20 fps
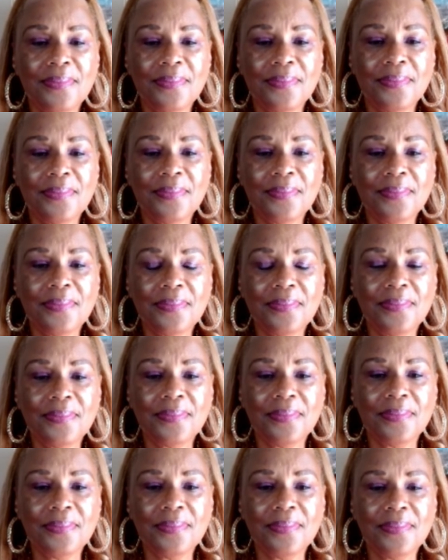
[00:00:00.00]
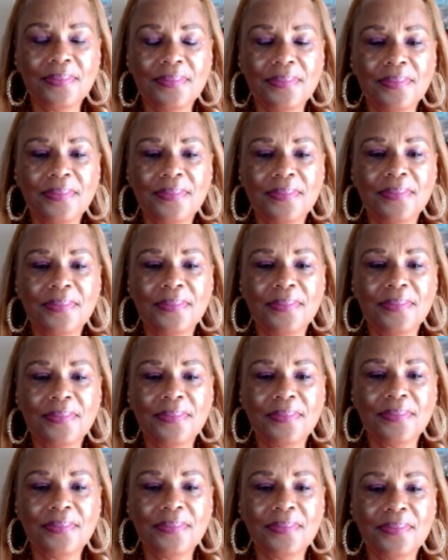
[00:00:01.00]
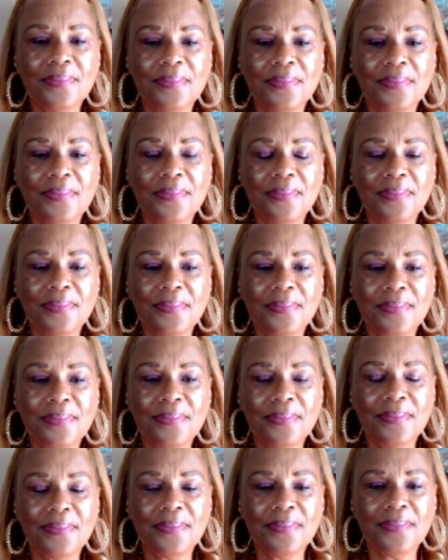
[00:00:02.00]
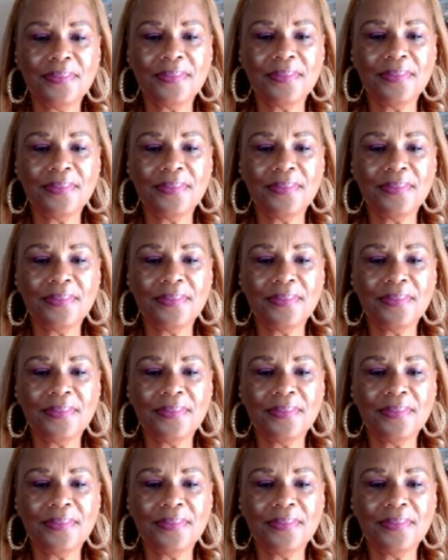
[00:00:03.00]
(silent)